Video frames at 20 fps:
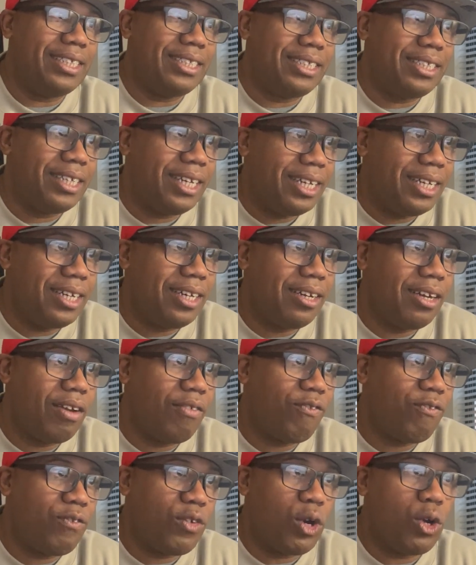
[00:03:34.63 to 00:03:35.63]

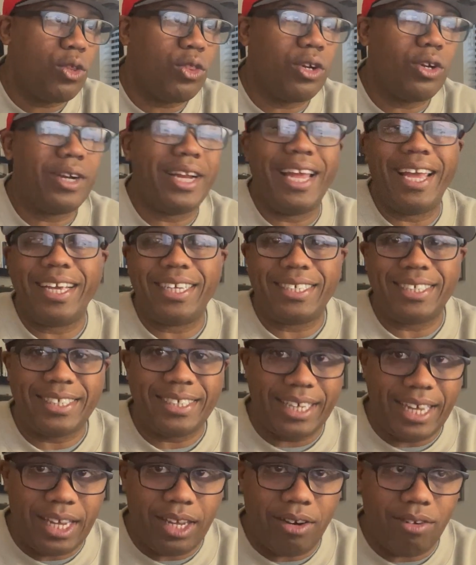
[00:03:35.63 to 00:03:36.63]
didn't further
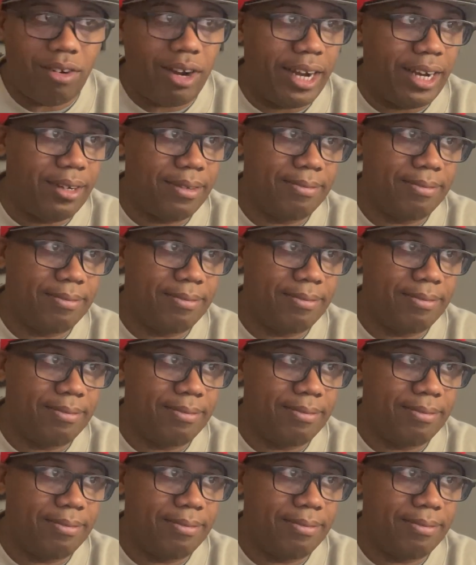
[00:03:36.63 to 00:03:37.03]
accelerate.